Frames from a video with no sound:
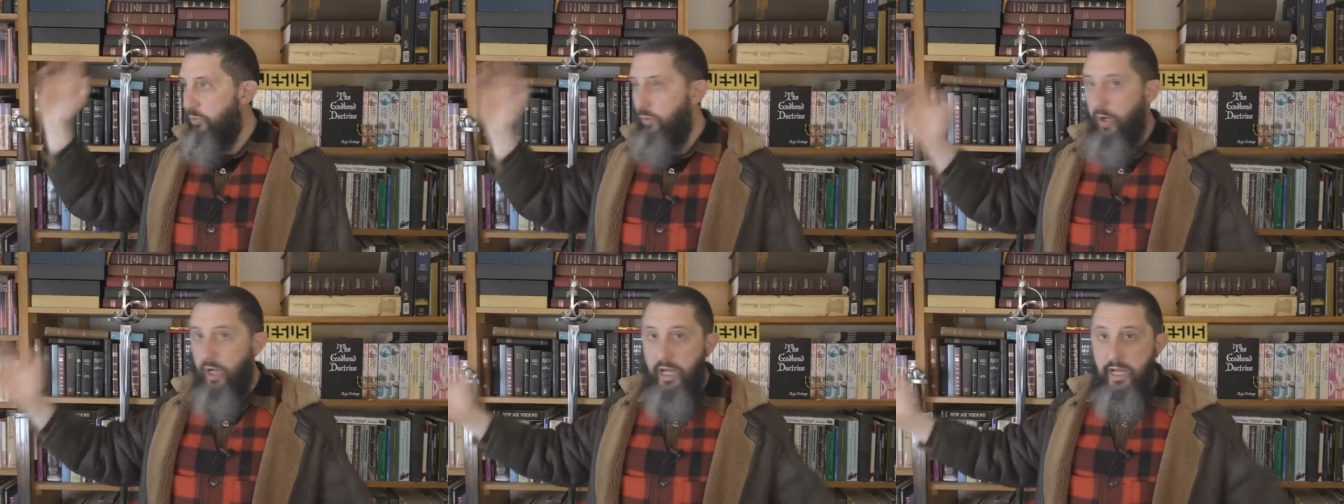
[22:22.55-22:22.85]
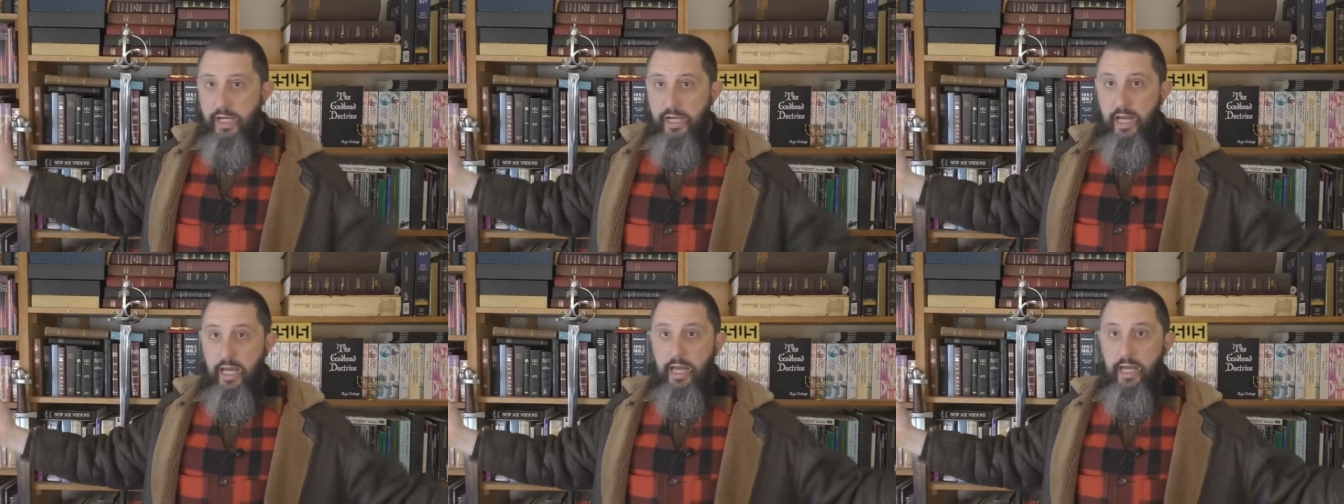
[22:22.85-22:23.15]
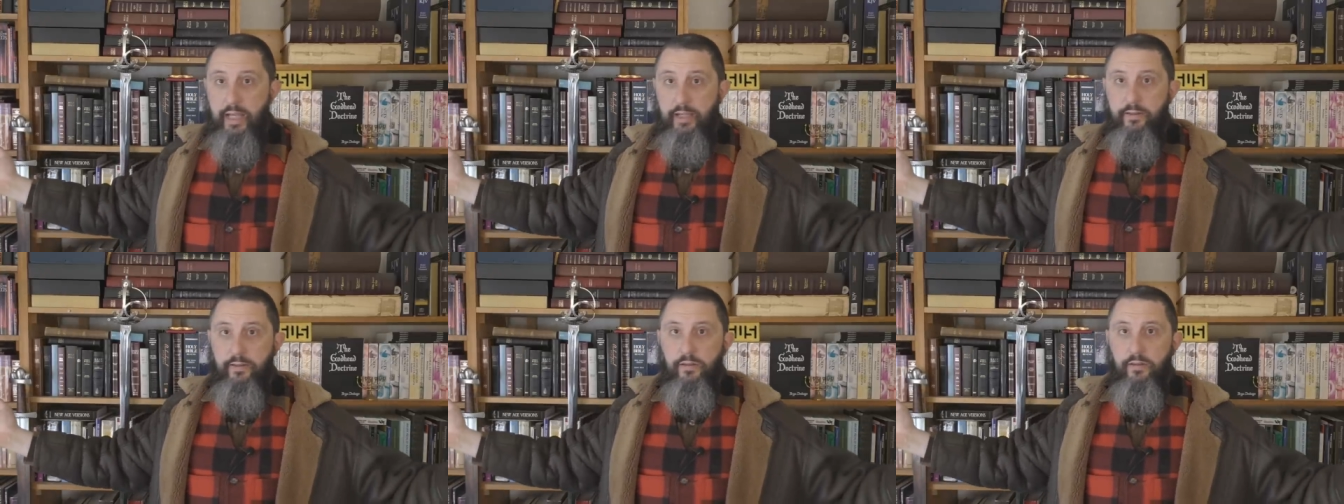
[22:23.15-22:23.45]
Why
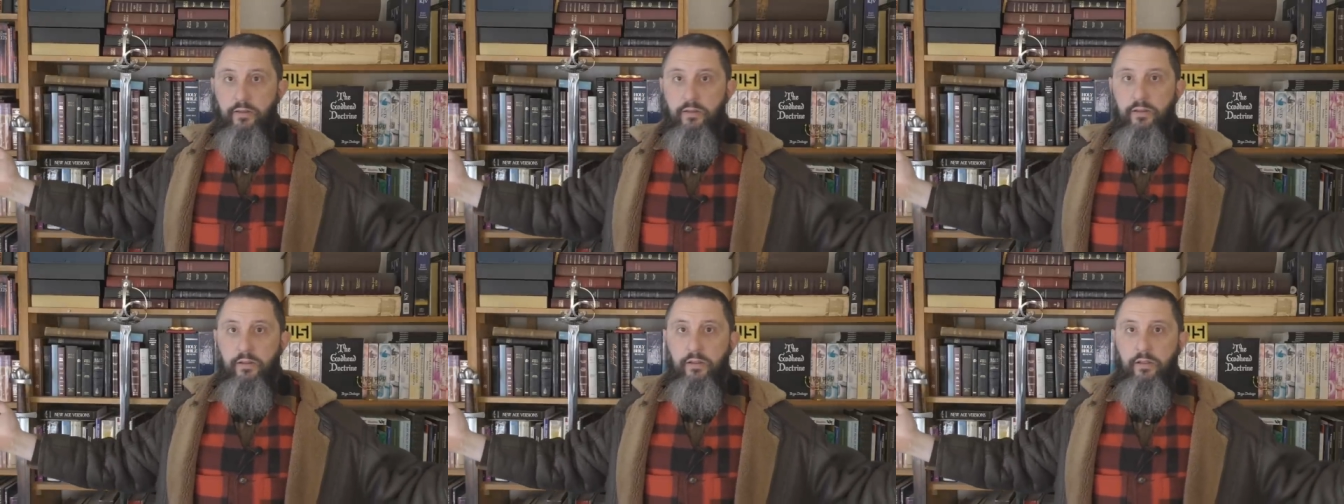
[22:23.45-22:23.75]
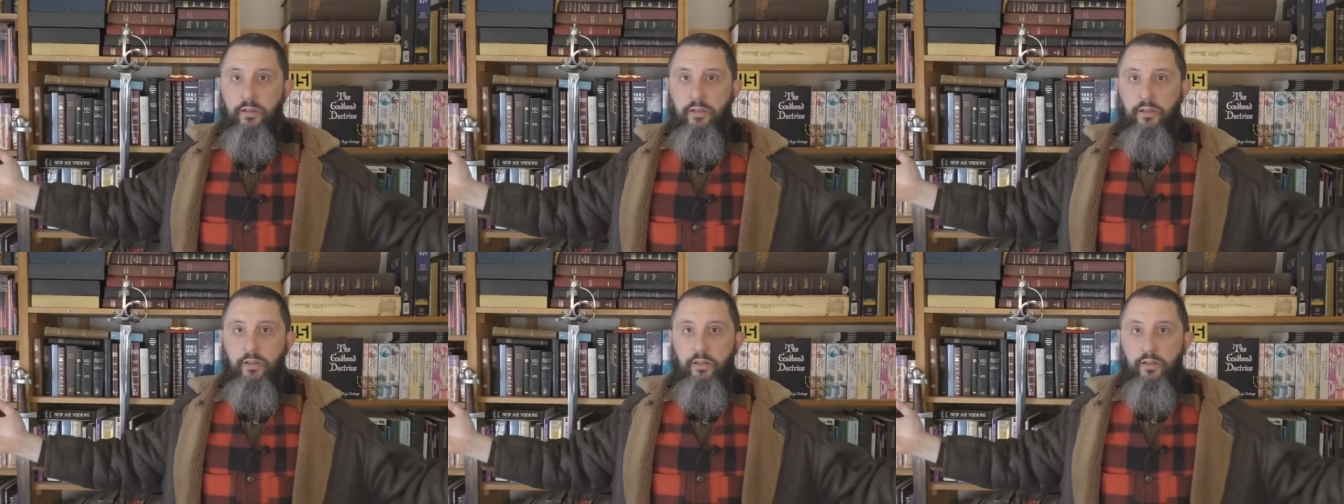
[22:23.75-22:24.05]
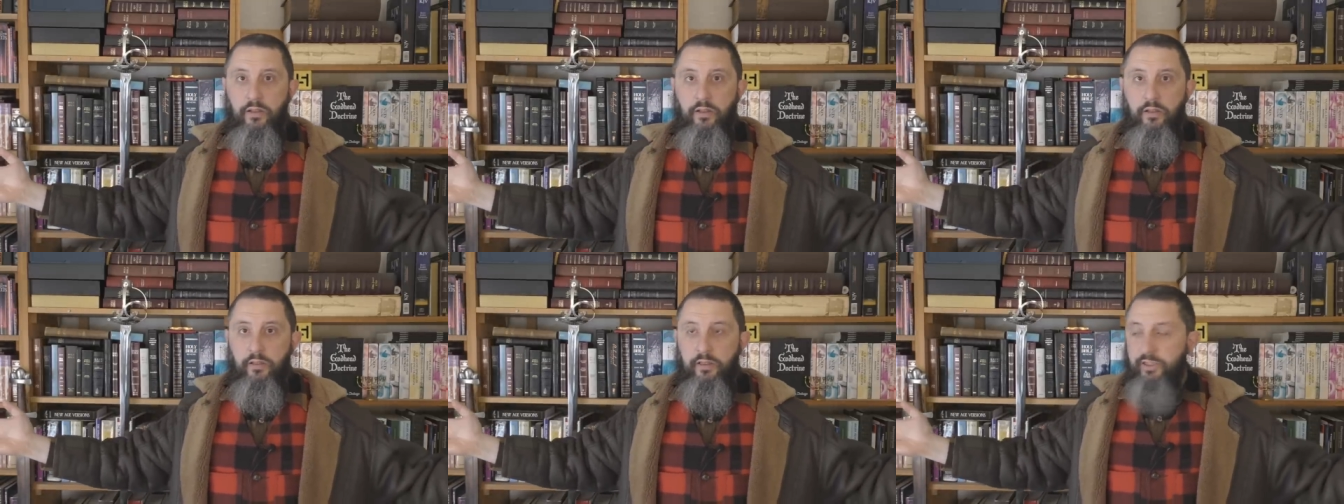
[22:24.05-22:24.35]
not?
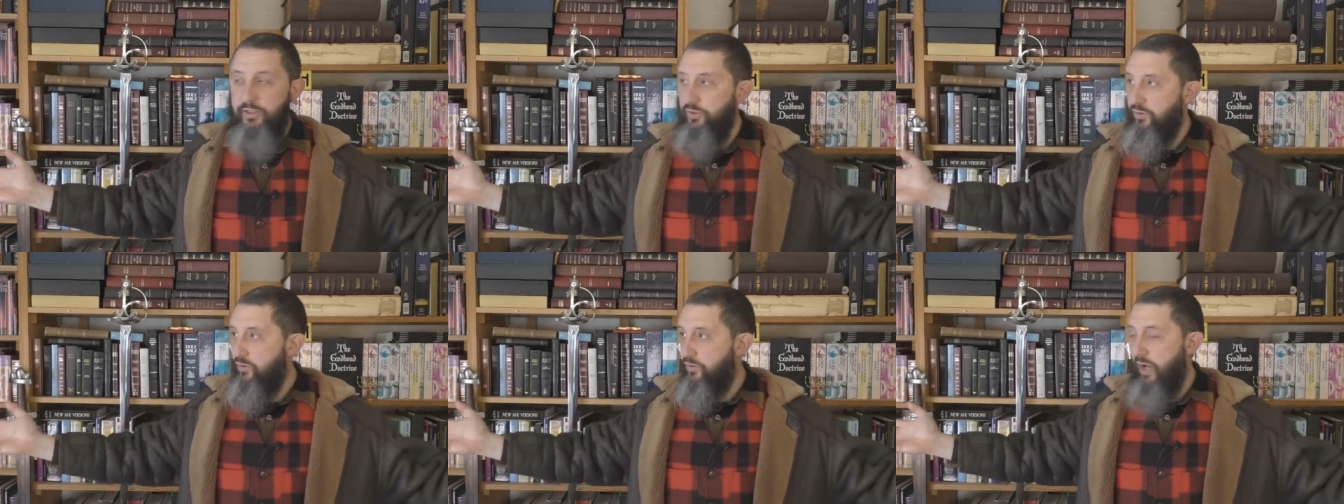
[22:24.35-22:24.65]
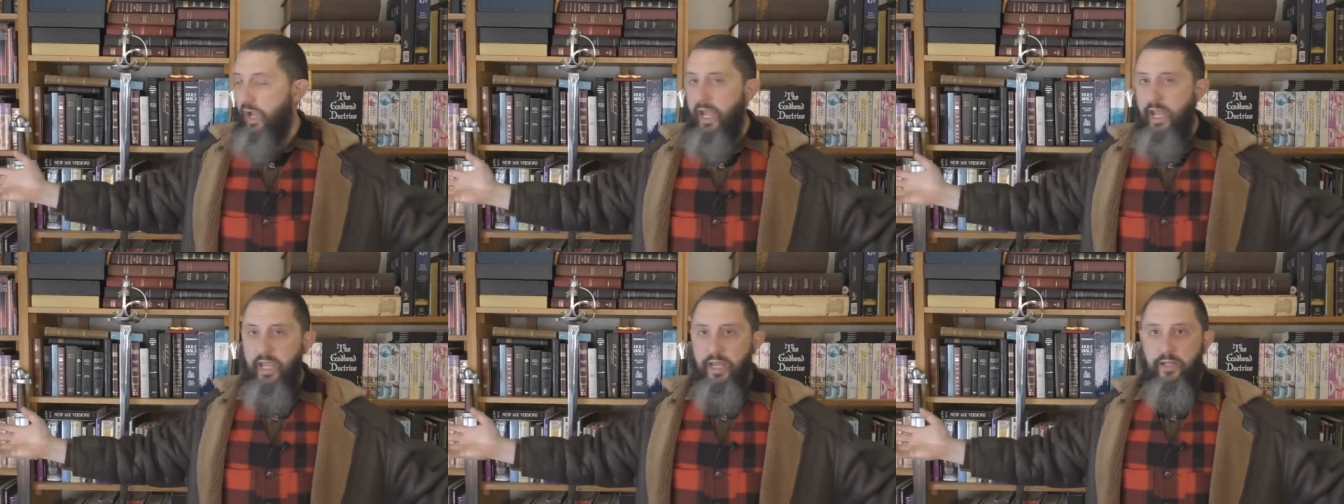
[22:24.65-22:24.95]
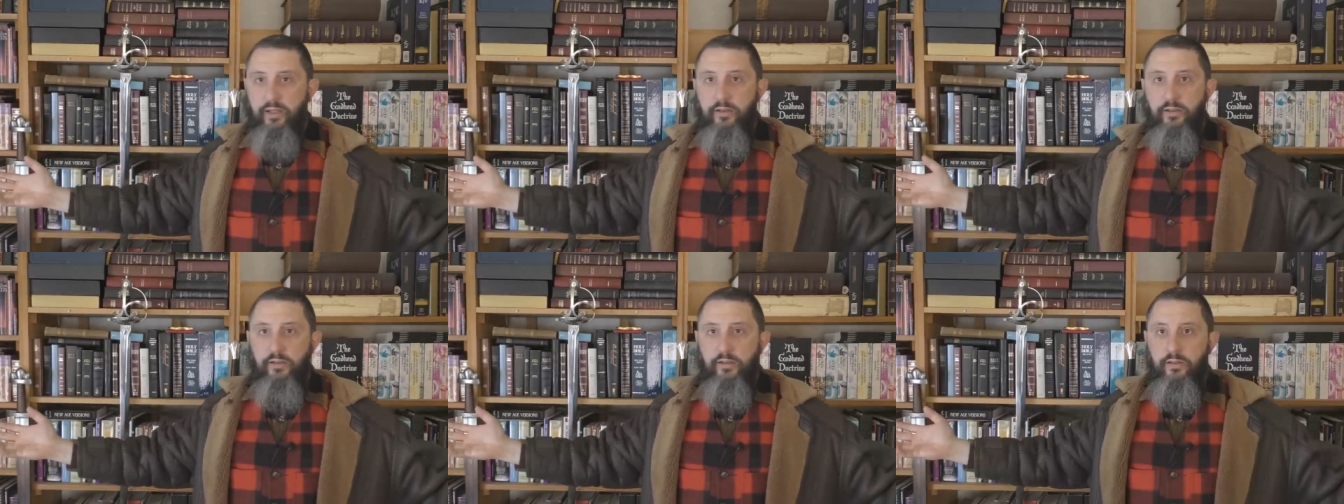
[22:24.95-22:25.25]
Let's try
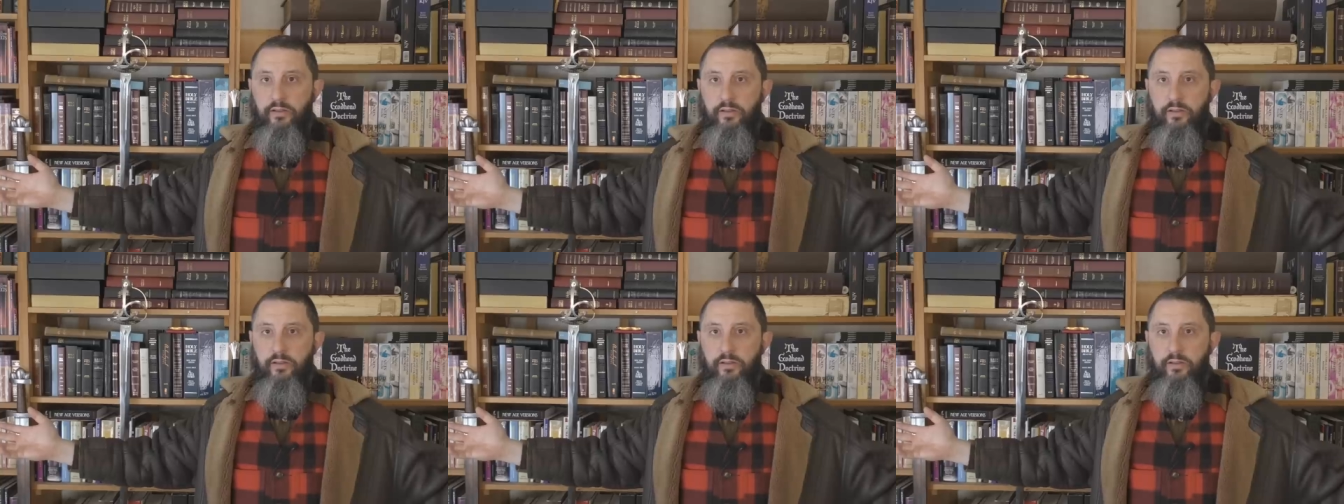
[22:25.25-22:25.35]
it.